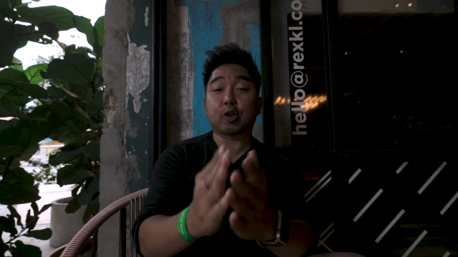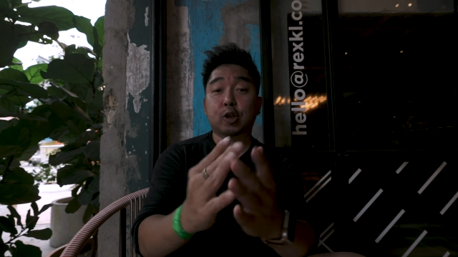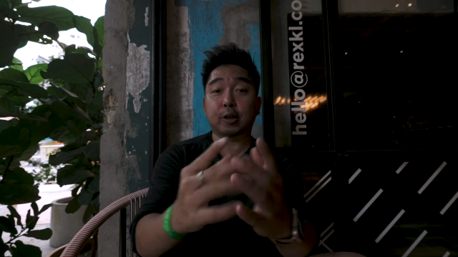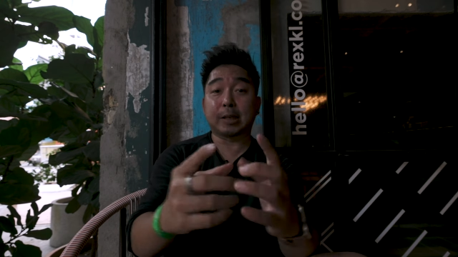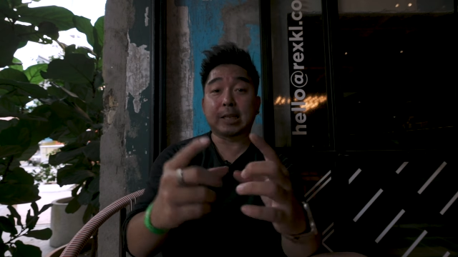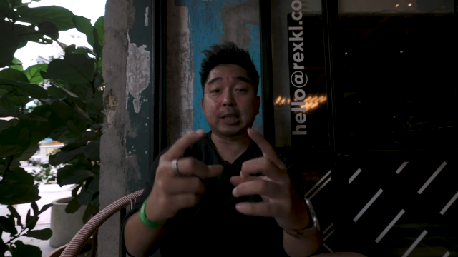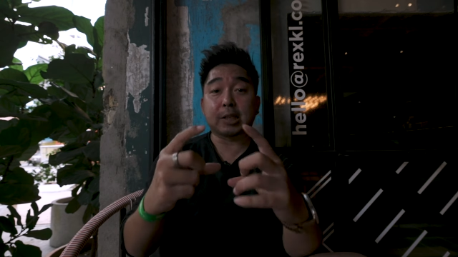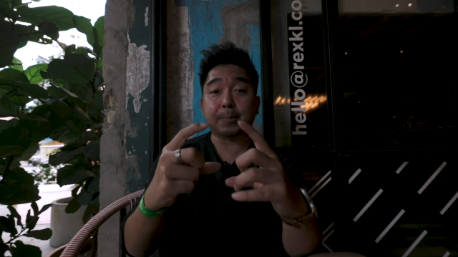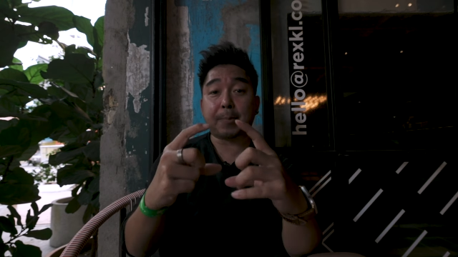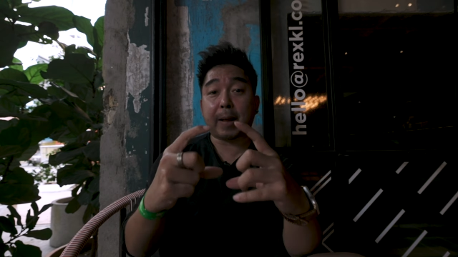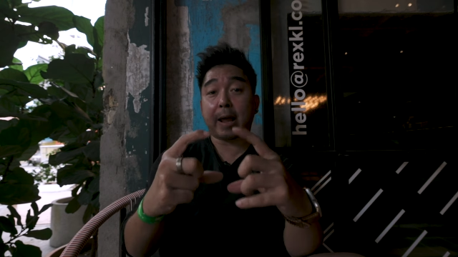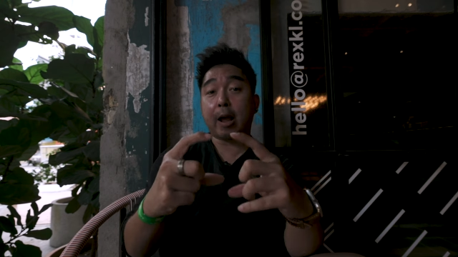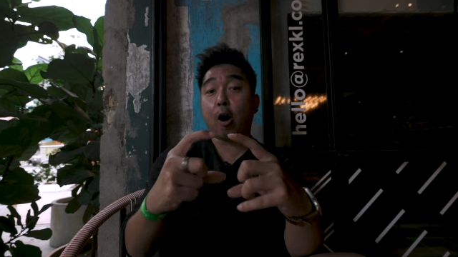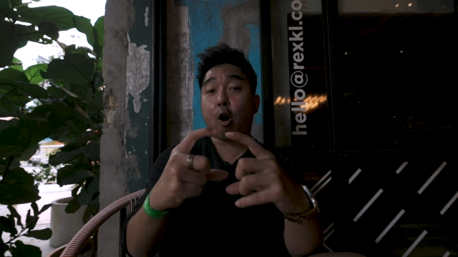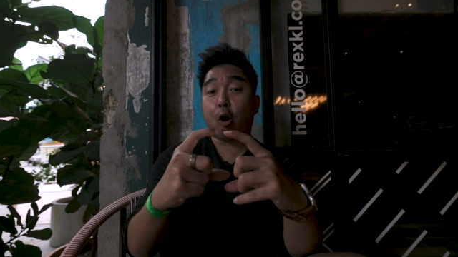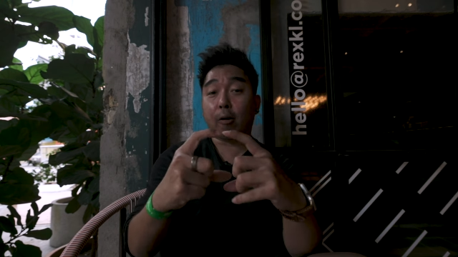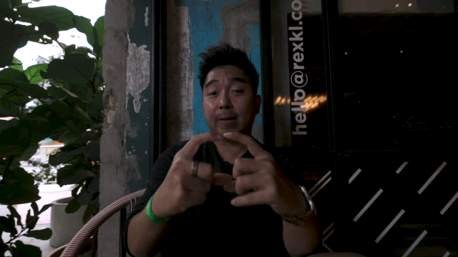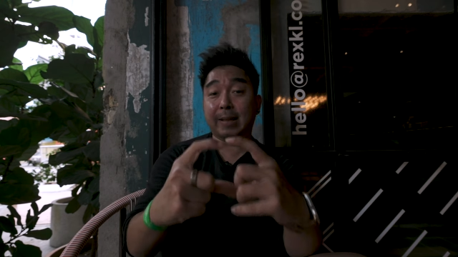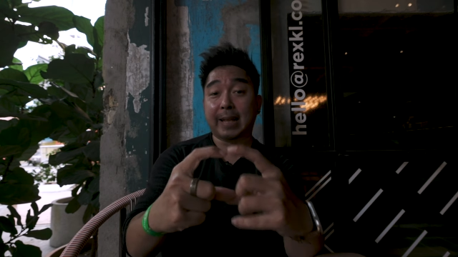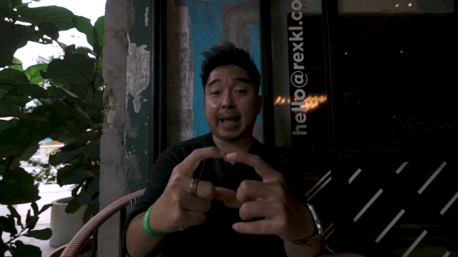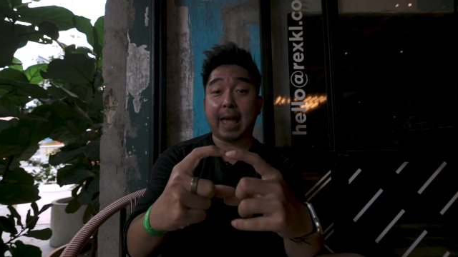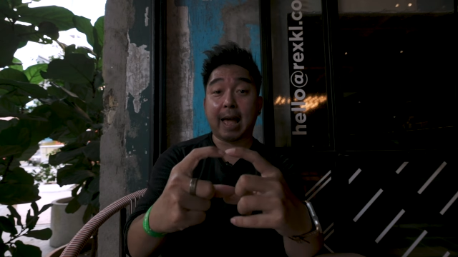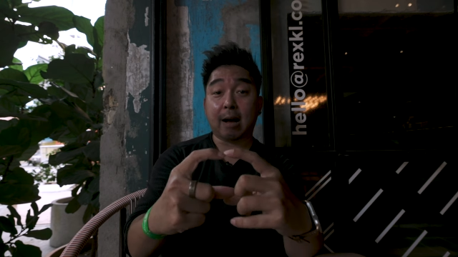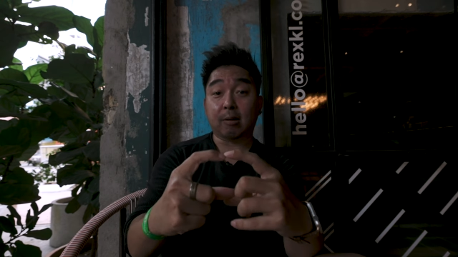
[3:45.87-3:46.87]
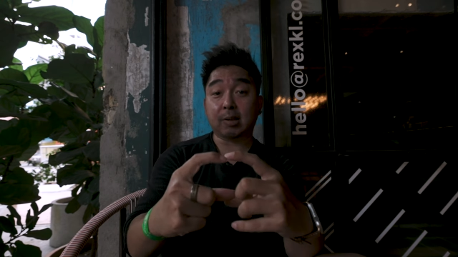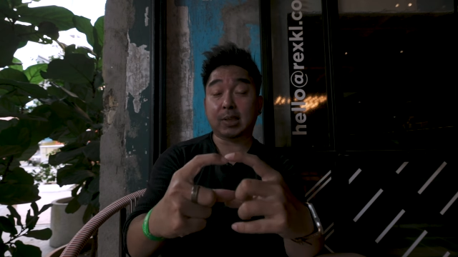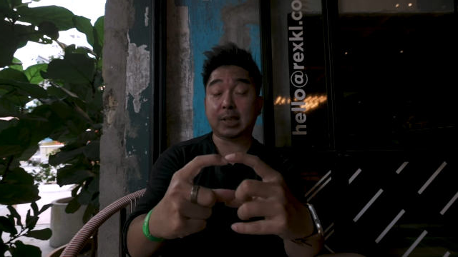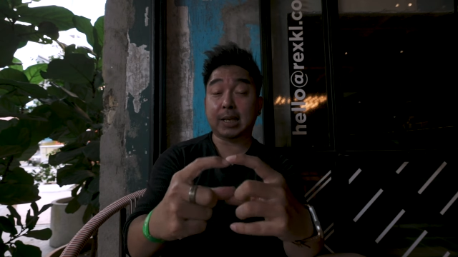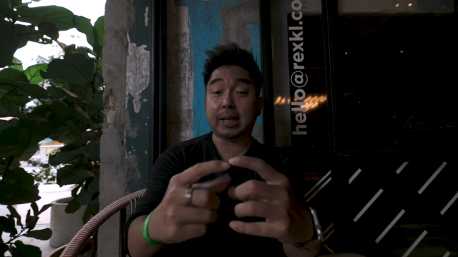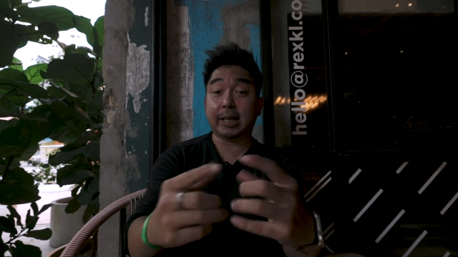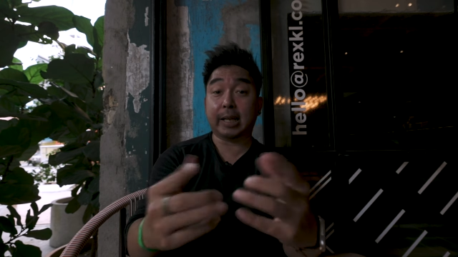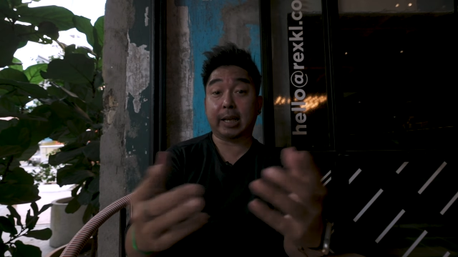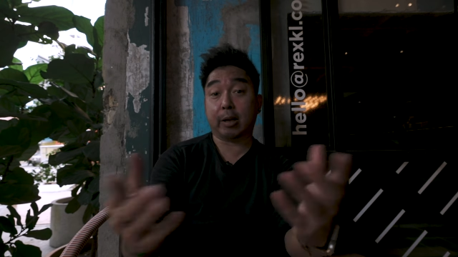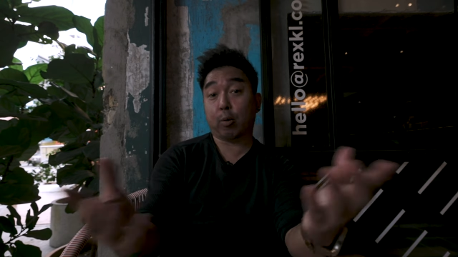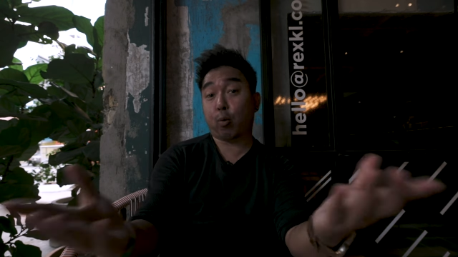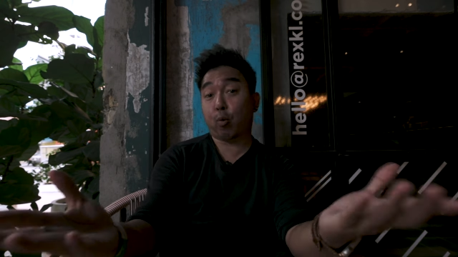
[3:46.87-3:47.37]
to display on the
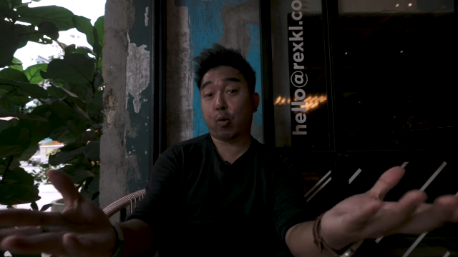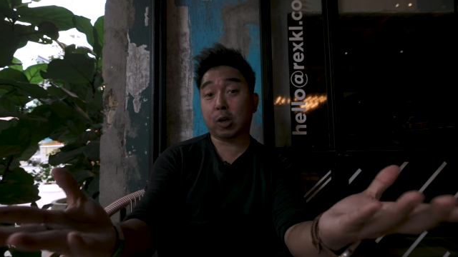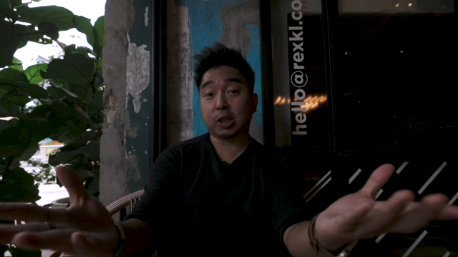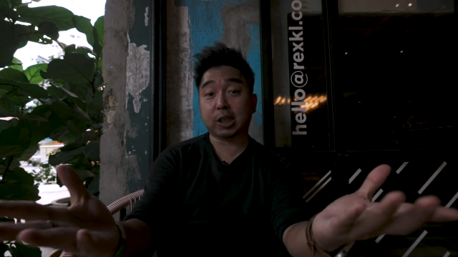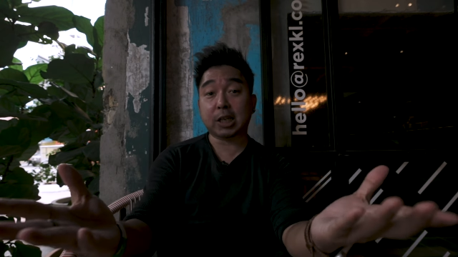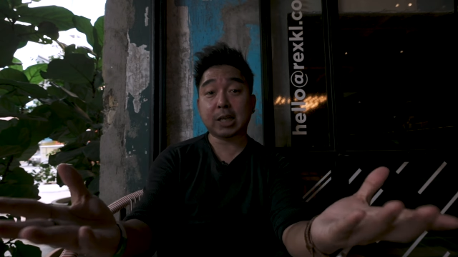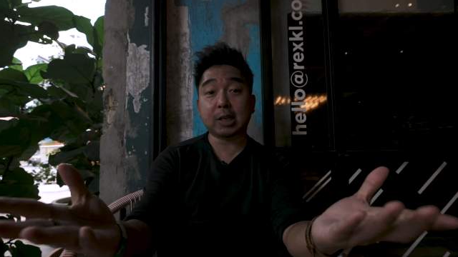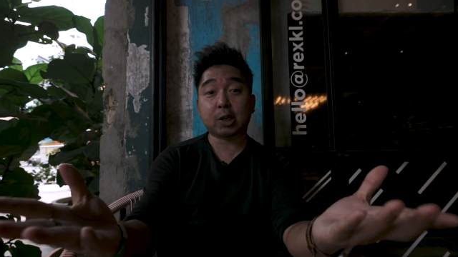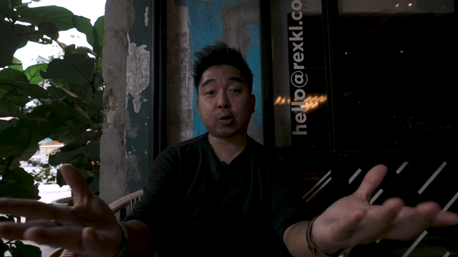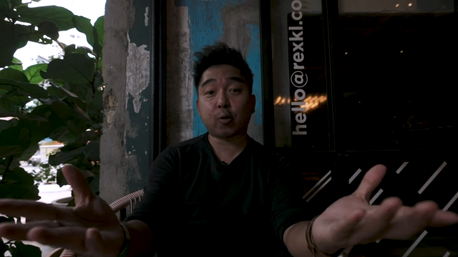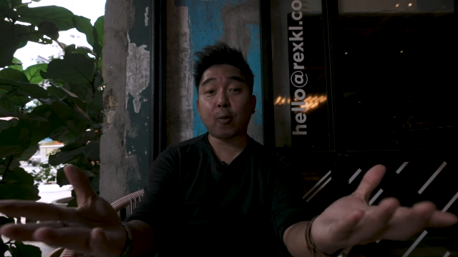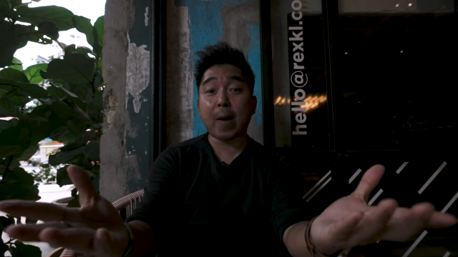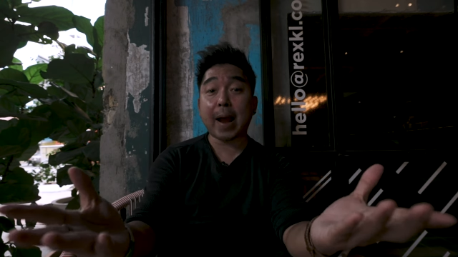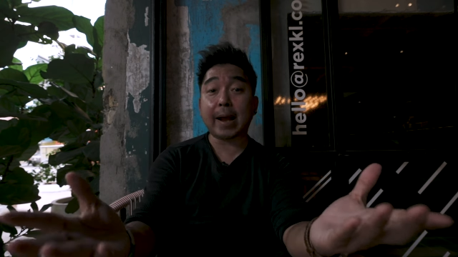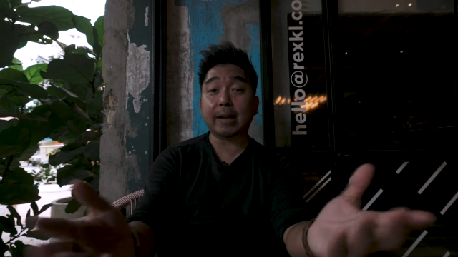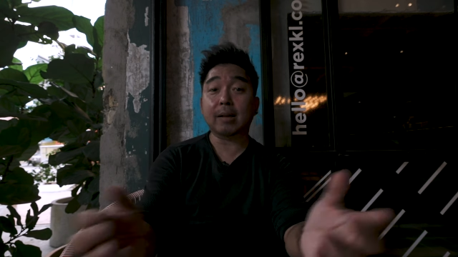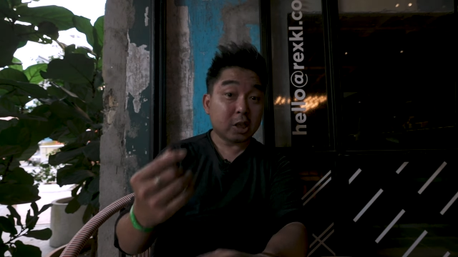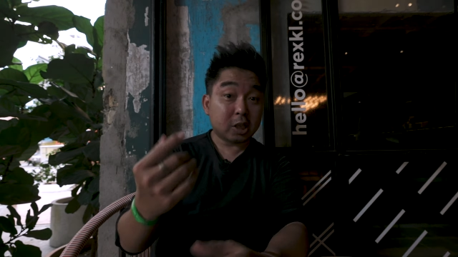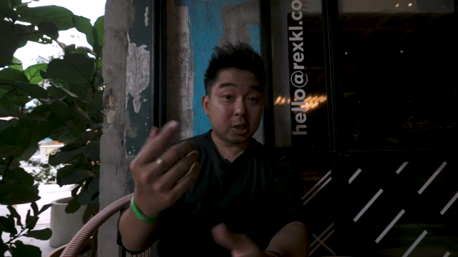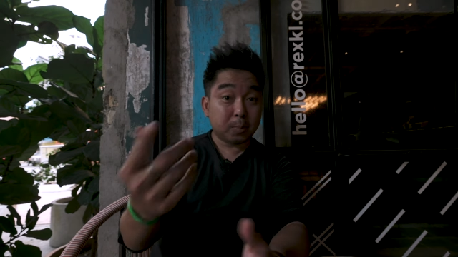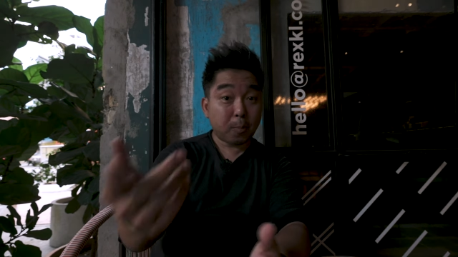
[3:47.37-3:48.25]
LCD, which is great.